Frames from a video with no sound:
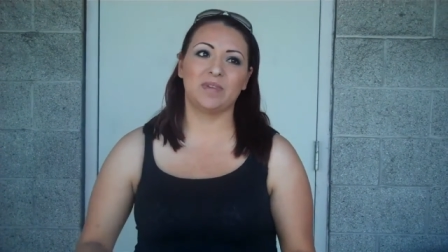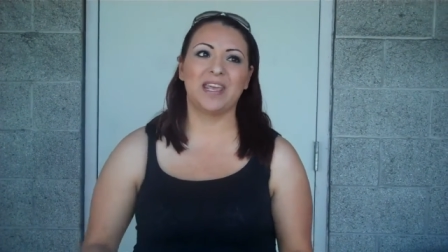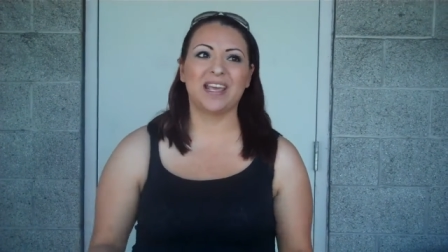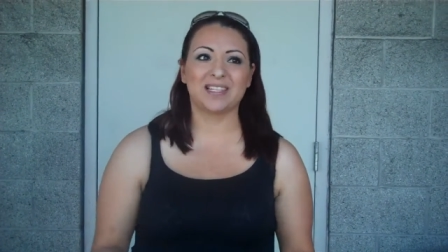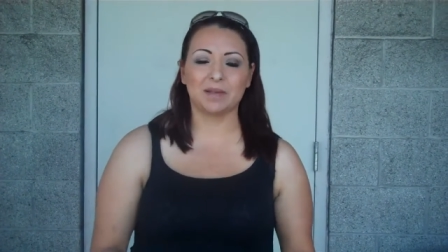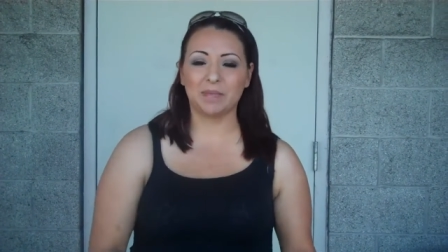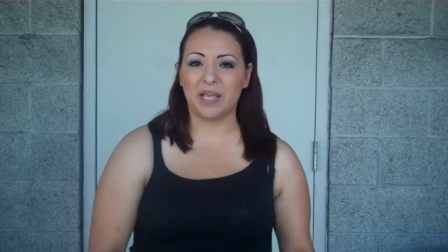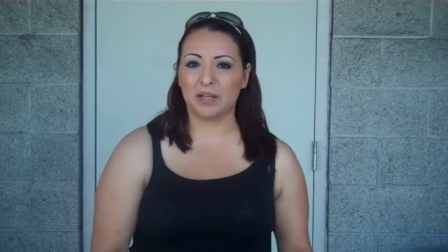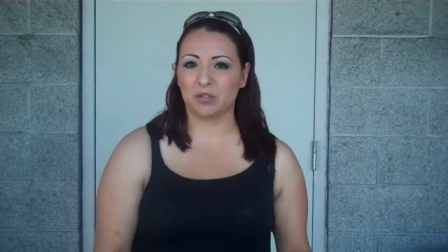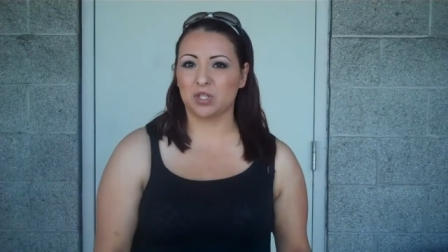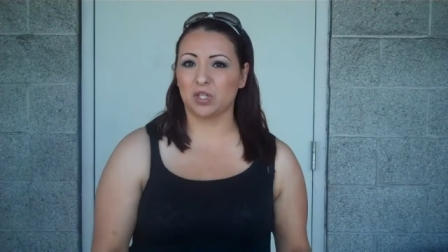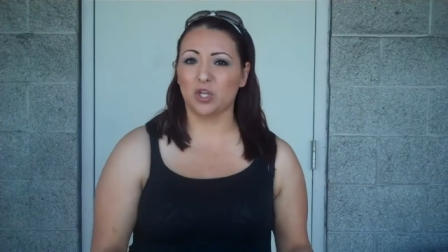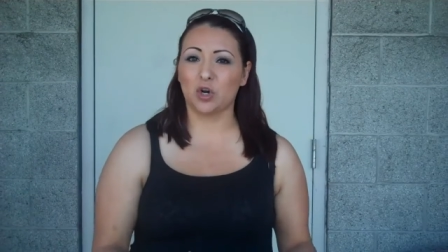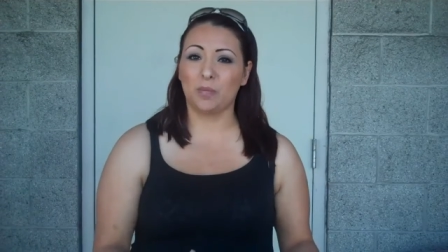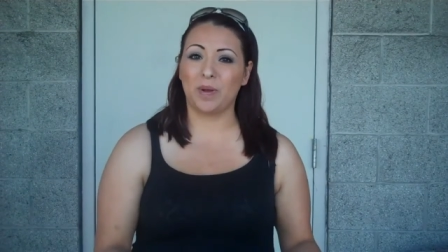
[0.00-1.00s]
get something
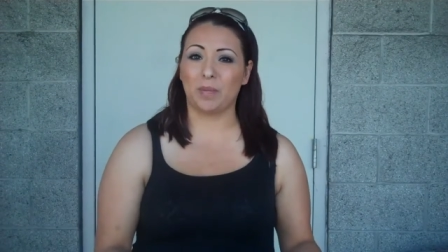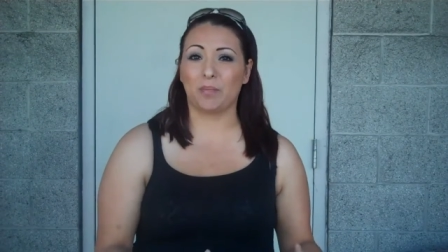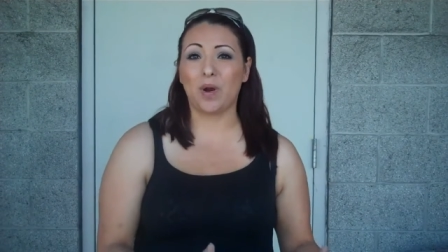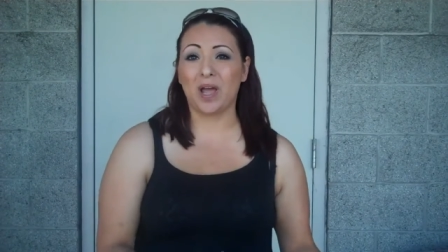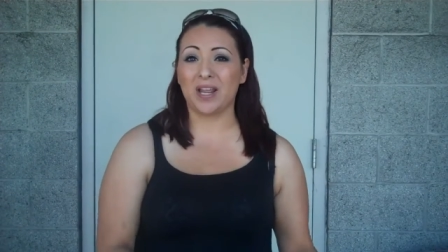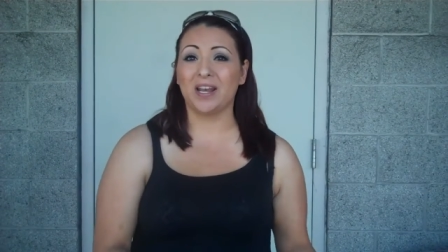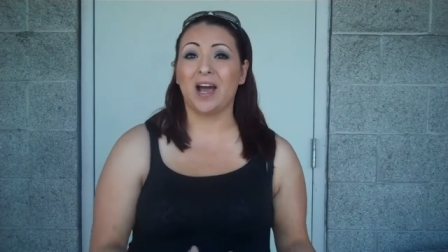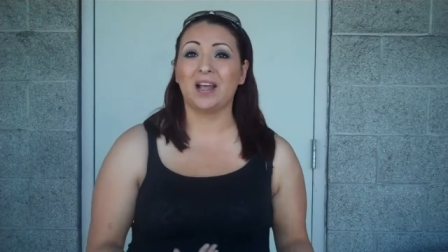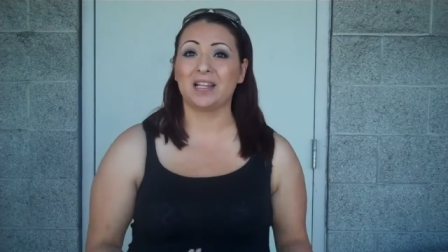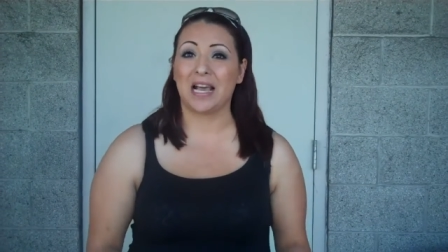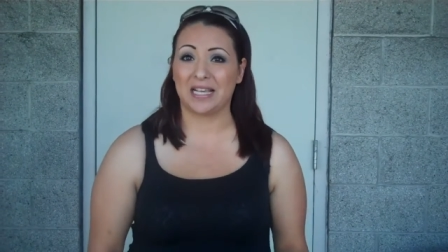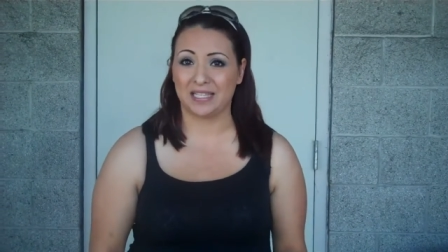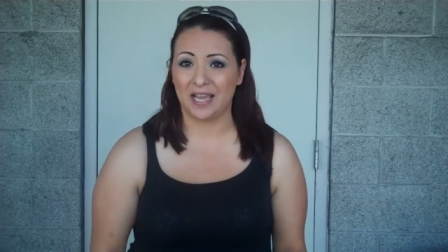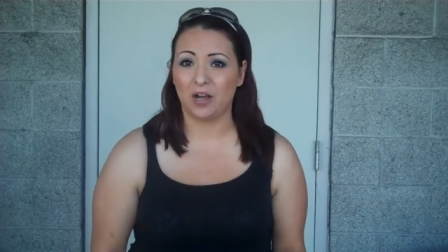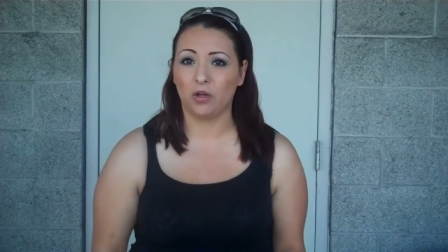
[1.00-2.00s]
that's a little bit probably not
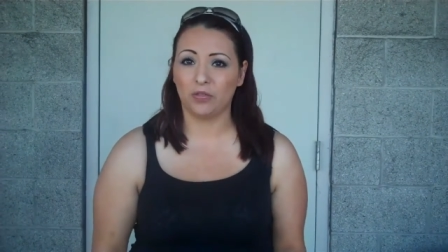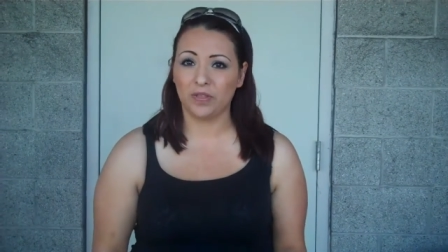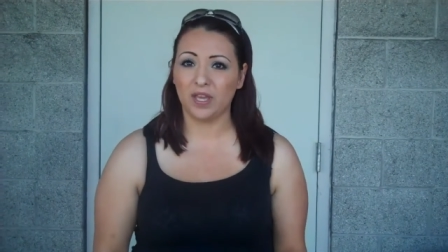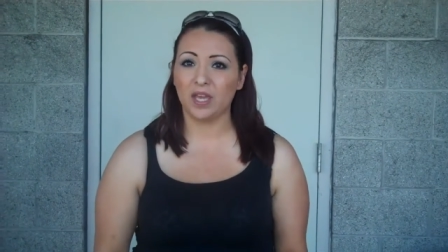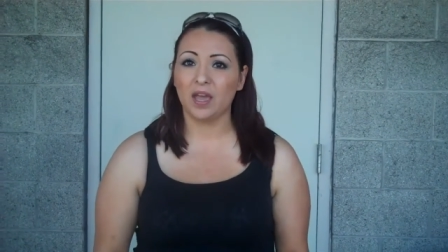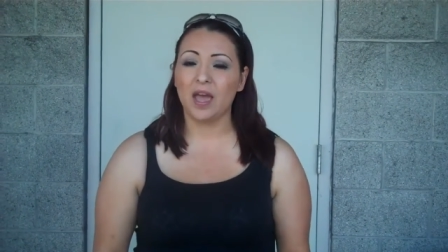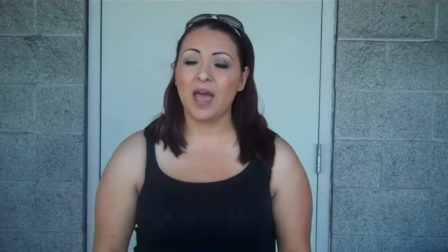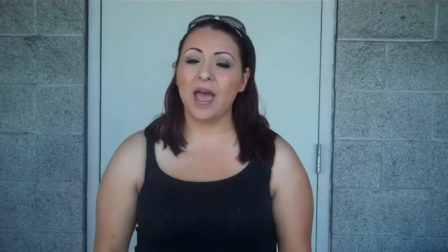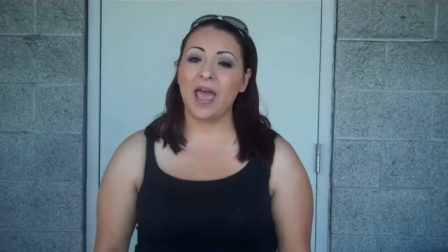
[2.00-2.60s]
as healthy